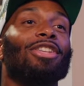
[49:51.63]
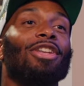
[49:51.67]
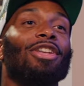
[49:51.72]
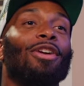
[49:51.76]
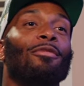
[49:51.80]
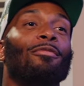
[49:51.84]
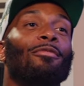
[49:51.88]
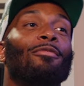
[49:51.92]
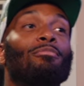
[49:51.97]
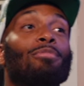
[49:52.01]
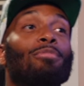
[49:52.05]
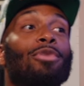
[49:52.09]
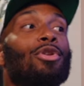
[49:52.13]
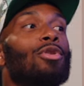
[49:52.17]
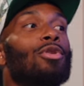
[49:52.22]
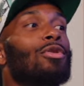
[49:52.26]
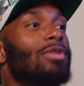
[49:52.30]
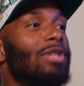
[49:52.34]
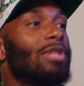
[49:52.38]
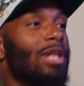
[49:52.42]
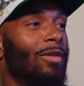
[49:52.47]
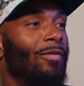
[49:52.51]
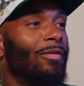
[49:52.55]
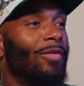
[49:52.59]
yeah. the
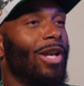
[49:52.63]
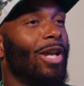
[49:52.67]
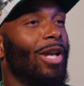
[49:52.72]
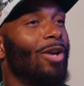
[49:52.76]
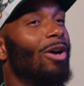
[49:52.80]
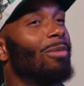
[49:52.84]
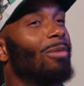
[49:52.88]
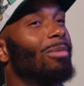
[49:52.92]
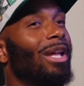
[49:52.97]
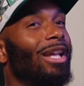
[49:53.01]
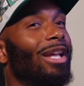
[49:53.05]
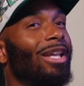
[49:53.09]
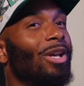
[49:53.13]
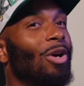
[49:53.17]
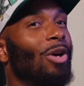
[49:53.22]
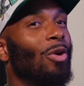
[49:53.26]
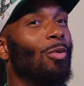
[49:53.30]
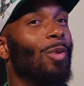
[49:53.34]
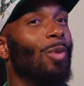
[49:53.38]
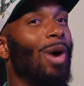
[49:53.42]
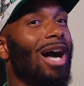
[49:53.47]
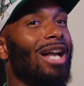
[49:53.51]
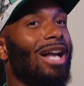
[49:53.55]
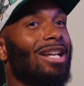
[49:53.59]
music video, I'm like, yo,
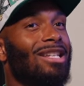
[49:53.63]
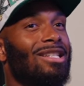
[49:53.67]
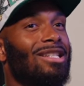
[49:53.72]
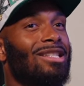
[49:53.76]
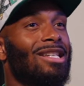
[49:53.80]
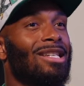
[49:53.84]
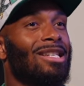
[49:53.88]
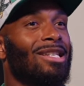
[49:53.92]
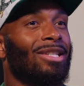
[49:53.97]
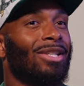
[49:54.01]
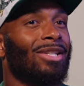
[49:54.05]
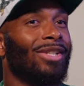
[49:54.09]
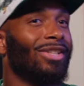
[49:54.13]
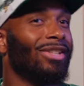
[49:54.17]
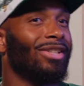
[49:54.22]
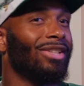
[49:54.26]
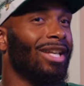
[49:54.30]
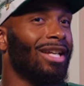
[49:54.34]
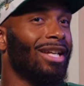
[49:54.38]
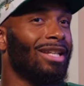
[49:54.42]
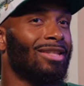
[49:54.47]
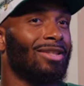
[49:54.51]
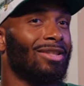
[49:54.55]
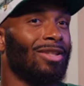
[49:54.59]
why does this look
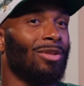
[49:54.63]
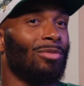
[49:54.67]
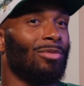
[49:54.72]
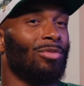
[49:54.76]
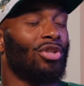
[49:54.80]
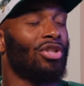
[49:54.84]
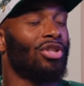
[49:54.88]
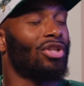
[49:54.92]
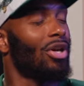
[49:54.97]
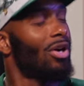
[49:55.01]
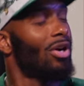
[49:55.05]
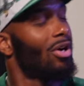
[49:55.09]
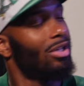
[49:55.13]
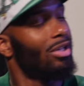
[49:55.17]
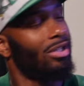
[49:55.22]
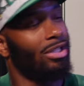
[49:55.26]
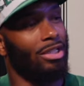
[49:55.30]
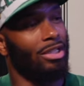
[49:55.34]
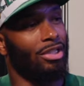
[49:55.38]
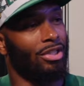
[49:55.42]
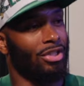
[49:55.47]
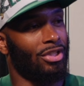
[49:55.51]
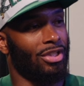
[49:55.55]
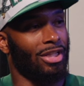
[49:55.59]
like some
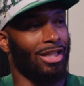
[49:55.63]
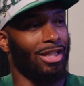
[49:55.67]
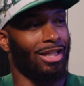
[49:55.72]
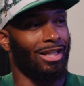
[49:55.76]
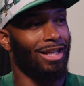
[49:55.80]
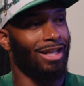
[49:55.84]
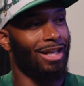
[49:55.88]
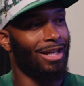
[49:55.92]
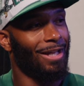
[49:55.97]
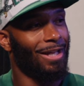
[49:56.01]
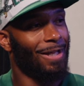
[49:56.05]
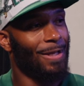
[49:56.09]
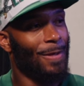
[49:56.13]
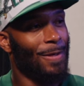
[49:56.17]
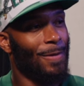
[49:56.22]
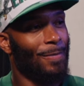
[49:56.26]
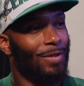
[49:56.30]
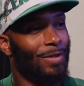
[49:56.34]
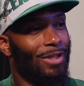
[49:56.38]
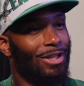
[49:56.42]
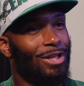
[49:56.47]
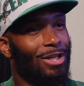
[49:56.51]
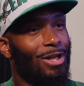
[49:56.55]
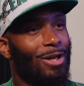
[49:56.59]
Charlotte shit?
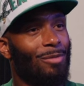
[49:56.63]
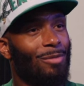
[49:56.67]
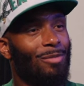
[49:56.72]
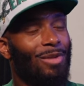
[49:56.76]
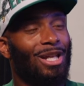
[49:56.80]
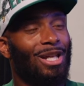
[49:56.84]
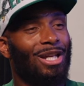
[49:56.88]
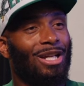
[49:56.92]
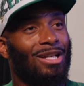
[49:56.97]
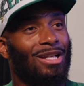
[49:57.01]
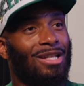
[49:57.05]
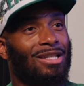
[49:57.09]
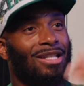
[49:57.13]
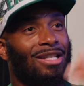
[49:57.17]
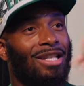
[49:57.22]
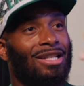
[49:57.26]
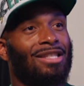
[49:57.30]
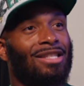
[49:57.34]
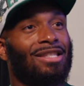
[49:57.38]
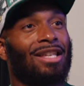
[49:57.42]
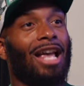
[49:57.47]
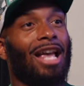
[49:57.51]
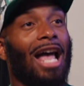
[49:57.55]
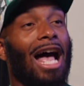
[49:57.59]
You know what I mean? Because
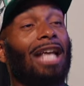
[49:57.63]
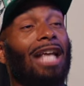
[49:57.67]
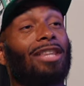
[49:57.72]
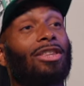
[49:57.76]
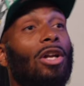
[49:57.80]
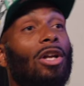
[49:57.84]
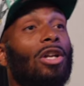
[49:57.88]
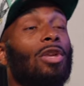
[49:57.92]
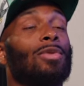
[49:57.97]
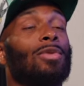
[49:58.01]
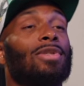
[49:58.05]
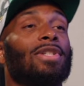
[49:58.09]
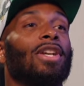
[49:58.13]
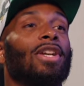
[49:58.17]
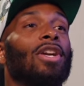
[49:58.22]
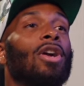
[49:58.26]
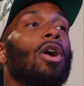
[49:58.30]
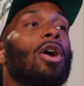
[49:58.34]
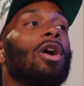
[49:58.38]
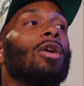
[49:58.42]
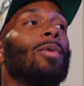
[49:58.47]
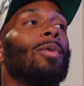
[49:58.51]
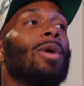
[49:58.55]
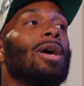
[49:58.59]
the I thought it was the
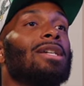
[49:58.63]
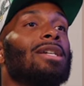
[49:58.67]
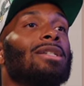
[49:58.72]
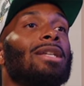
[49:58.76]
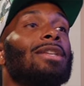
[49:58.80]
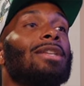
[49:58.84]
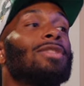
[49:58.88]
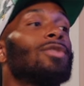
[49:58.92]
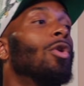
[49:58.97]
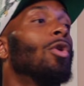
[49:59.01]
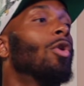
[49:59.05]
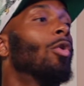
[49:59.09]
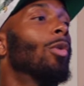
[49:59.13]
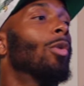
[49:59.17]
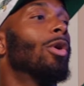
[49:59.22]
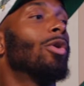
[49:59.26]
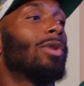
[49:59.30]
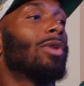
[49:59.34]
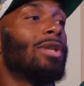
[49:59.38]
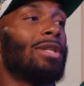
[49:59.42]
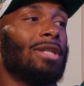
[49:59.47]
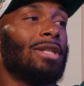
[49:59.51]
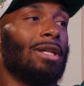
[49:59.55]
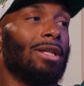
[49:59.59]
car wash that's on
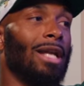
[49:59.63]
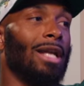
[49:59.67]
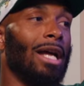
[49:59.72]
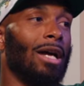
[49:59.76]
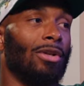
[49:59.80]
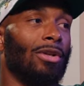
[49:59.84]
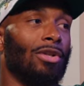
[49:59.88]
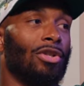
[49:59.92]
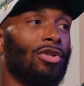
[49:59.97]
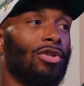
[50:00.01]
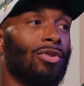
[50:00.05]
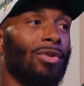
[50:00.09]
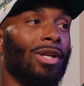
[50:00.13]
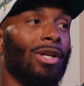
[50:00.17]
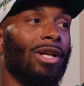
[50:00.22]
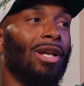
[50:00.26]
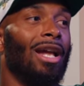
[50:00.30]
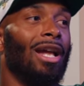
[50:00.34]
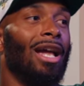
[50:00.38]
Wilkinson down the street.